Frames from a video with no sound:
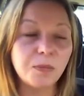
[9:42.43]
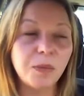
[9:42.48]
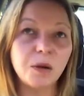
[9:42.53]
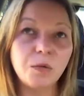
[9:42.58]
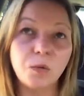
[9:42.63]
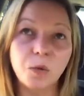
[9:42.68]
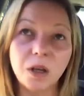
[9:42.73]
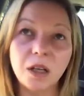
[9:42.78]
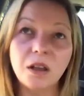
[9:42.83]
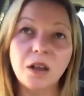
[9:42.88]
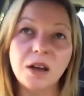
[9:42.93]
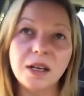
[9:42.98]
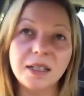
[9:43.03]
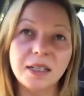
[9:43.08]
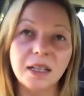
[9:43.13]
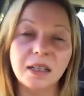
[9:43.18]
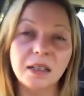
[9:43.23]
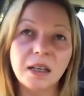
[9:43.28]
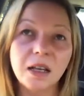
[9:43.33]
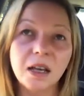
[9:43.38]
but
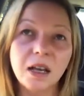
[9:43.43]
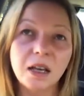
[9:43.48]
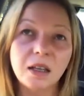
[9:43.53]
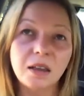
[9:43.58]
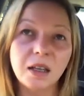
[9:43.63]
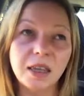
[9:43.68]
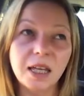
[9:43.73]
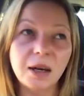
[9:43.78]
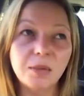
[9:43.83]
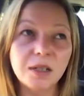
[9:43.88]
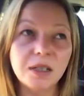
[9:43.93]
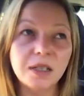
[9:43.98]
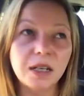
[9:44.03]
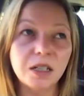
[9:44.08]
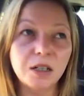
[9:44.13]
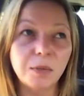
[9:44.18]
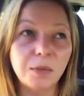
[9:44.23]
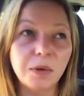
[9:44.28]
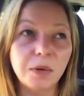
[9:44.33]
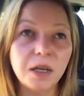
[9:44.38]
realizing that that was
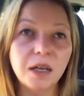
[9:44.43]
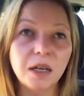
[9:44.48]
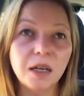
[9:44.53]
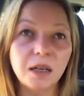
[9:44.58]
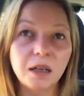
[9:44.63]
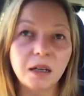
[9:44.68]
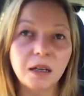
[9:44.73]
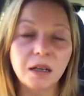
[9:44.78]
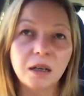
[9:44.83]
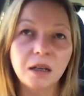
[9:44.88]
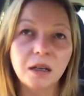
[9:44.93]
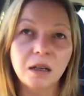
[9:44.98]
such a big